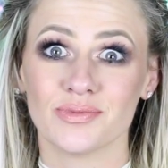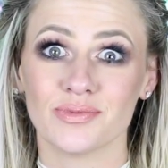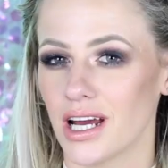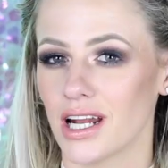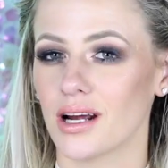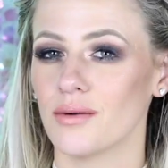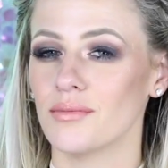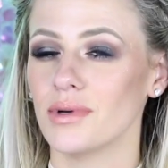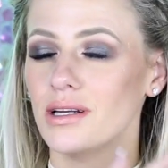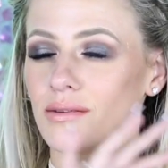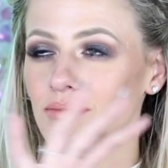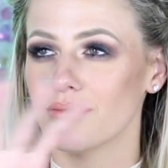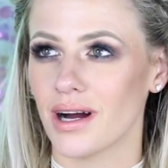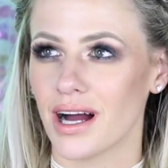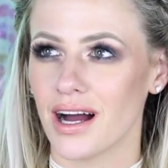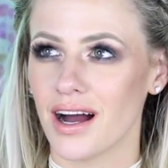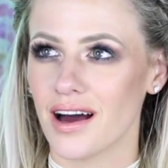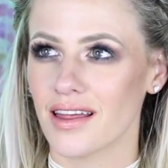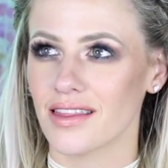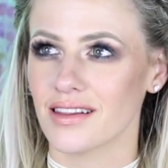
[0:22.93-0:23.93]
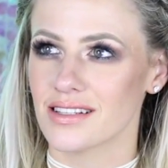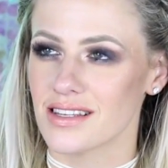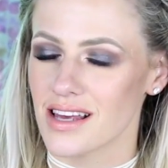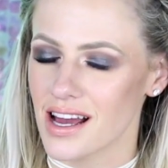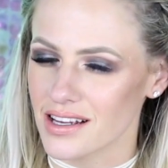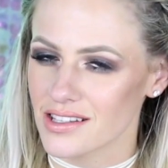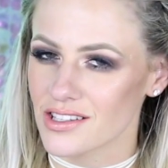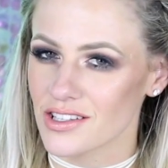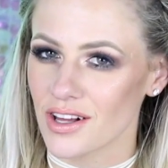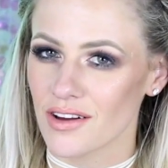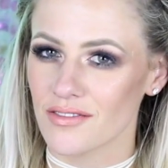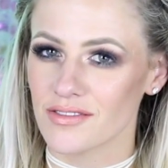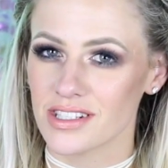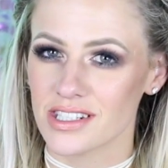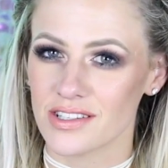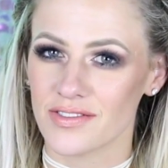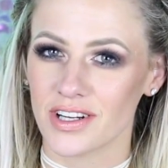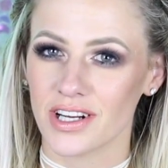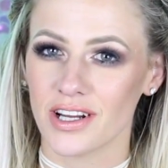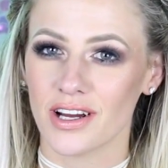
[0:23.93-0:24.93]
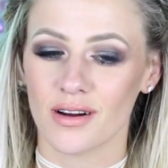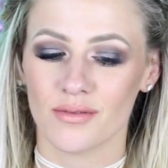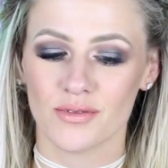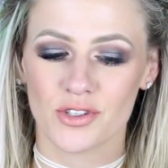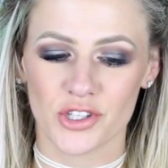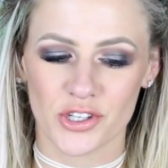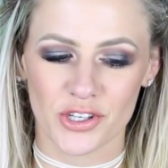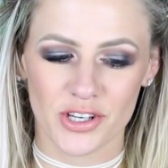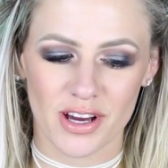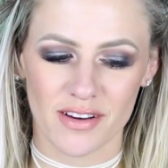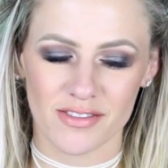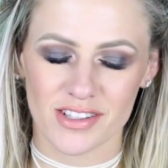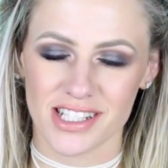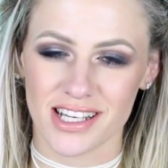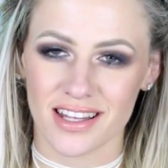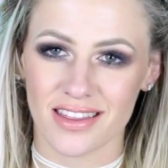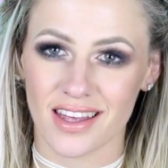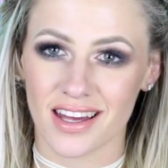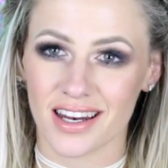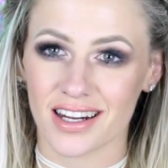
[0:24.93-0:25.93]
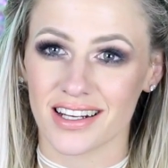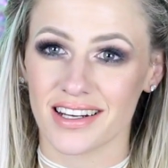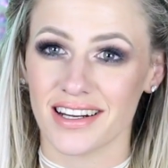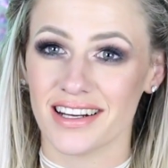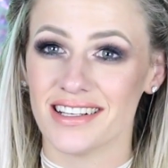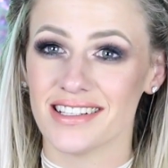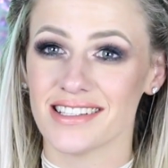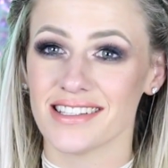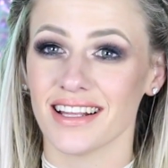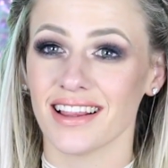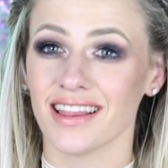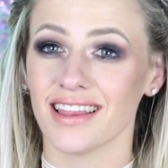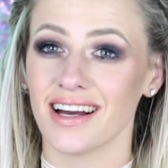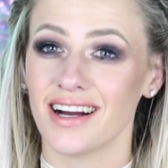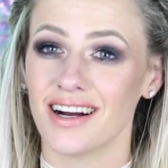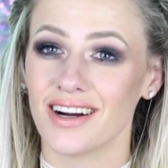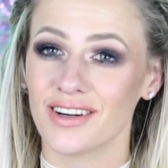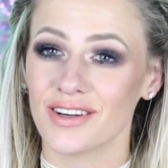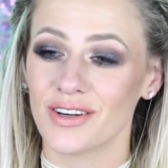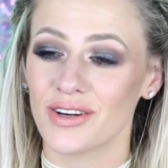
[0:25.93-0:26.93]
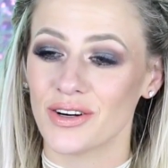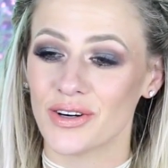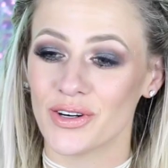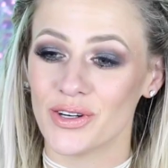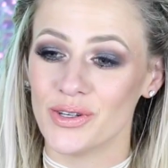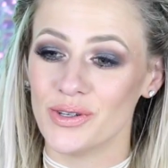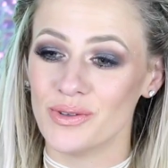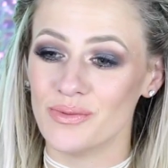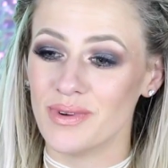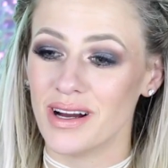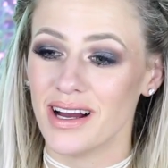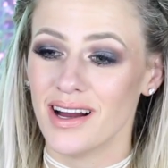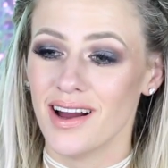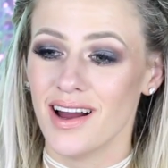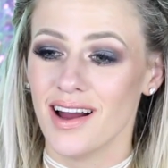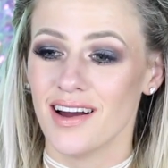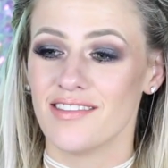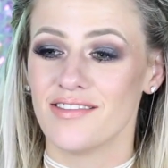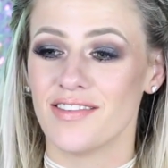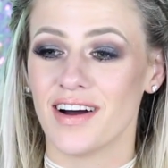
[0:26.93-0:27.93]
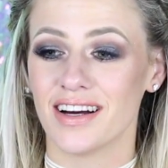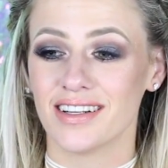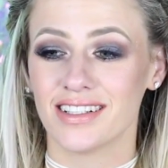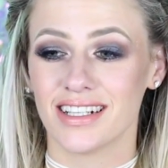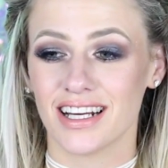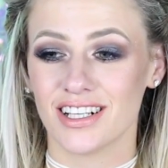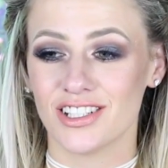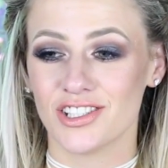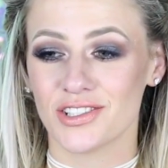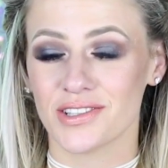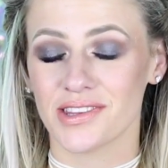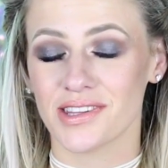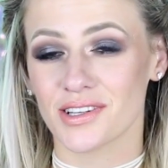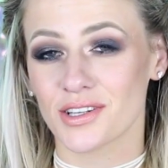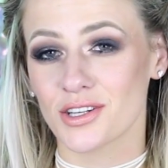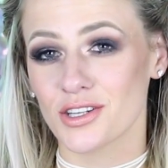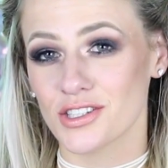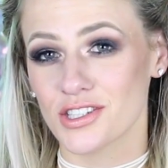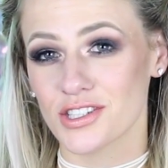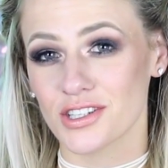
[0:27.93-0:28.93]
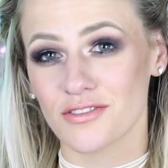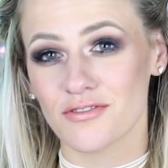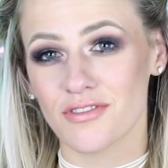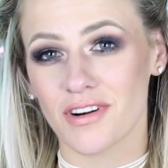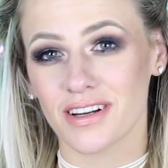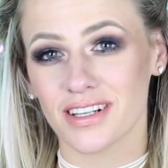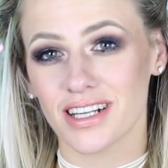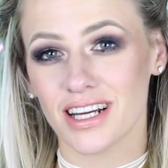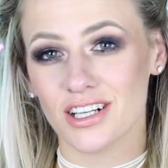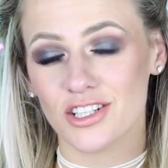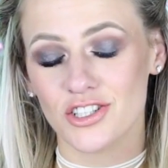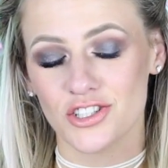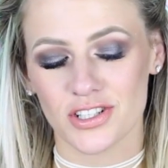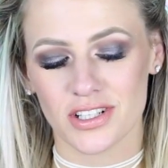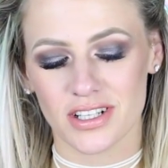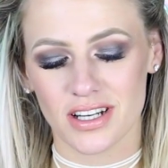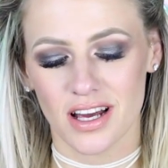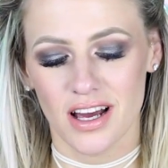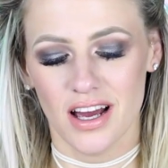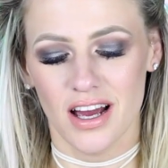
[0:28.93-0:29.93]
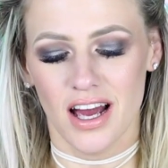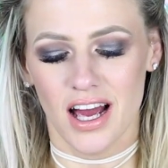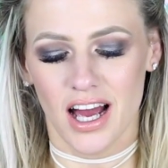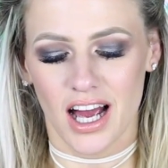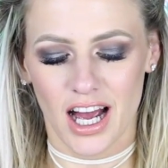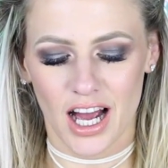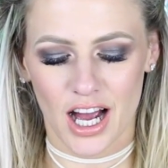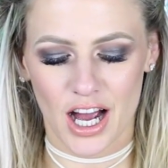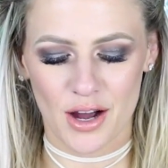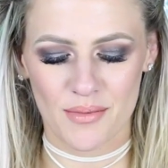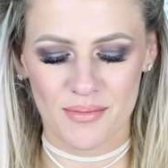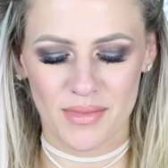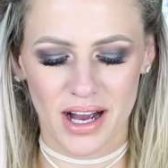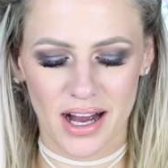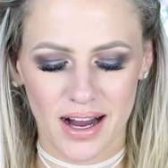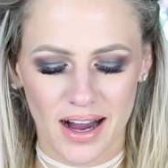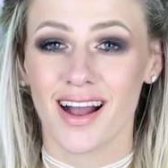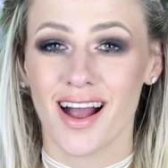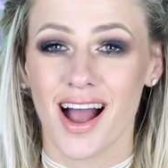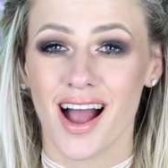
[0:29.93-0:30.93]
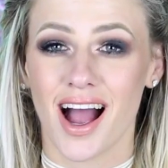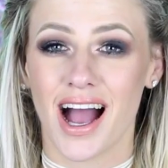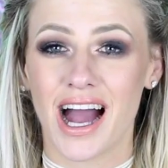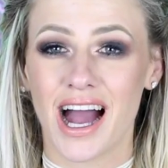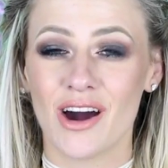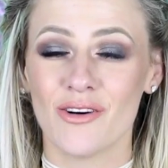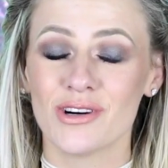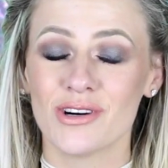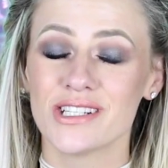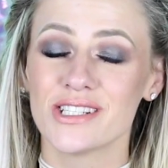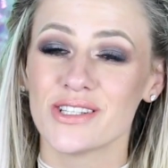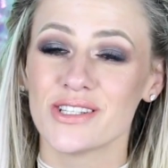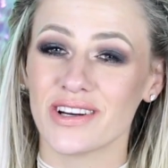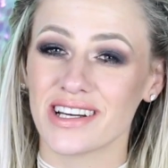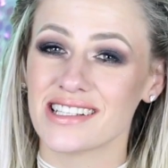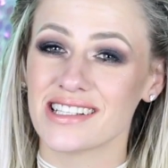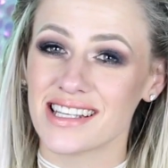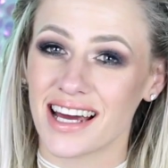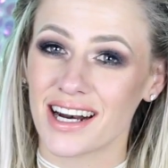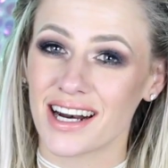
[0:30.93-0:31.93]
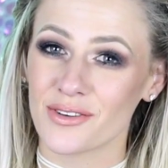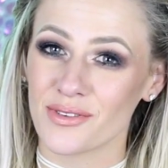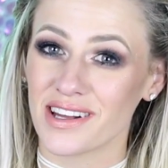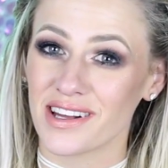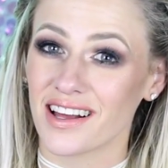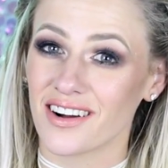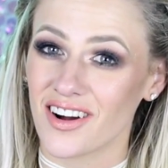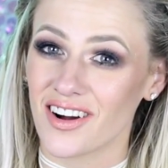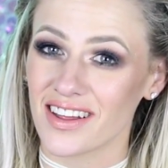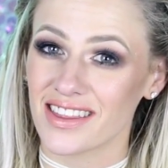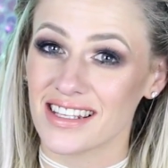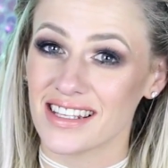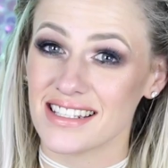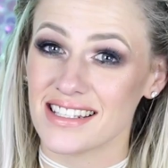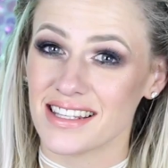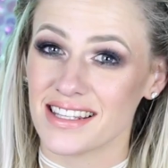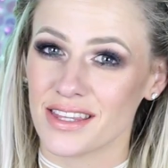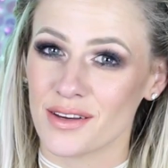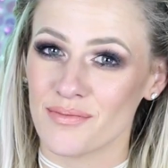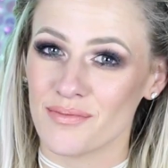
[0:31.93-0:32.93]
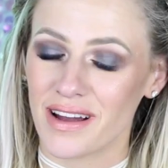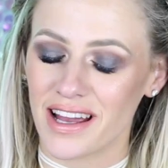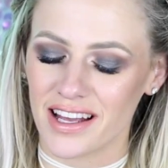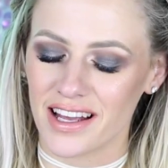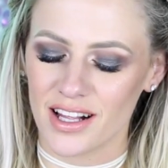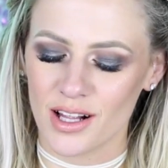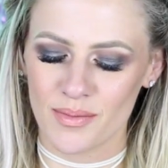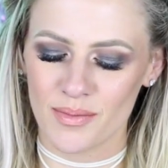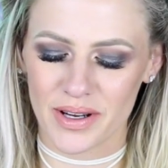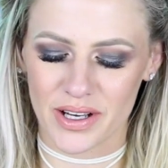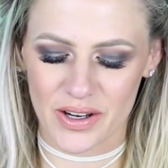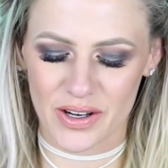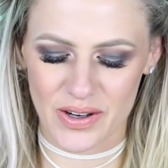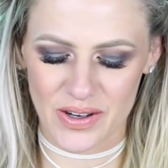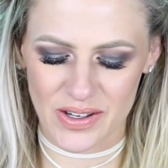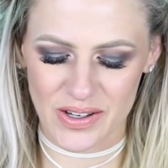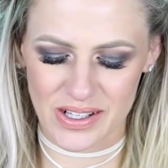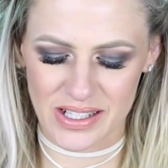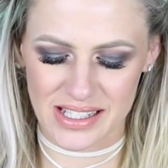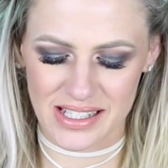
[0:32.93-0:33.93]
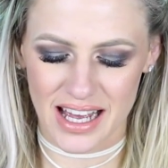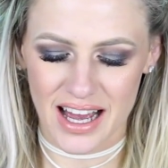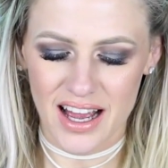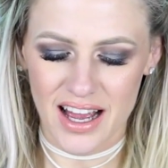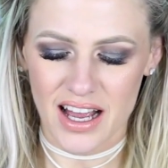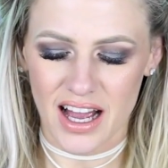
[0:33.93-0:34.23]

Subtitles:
And I mean, by the title of this video, I'm sure you have seen that it is the Lancôme foundation, the cushion foundation. I was so excited when I got this in the mail because